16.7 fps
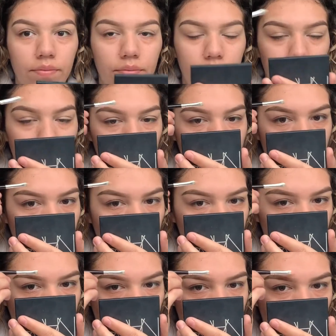There you go.
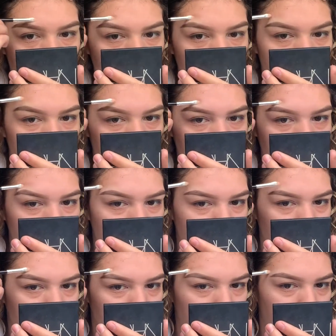That's all I do
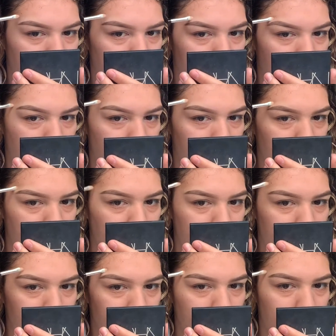to do my
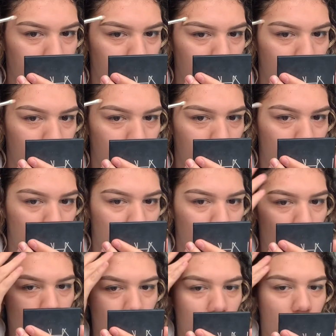eyebrows.
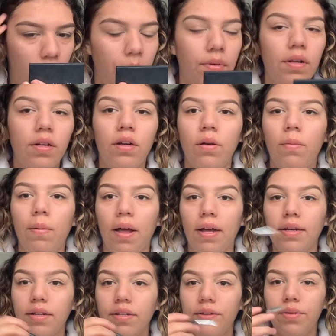I'm gonna go
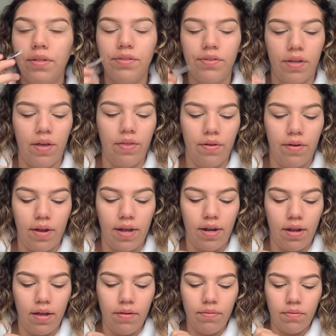back and do this other
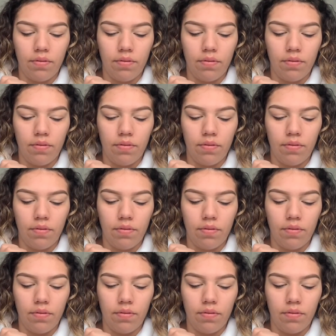eye now.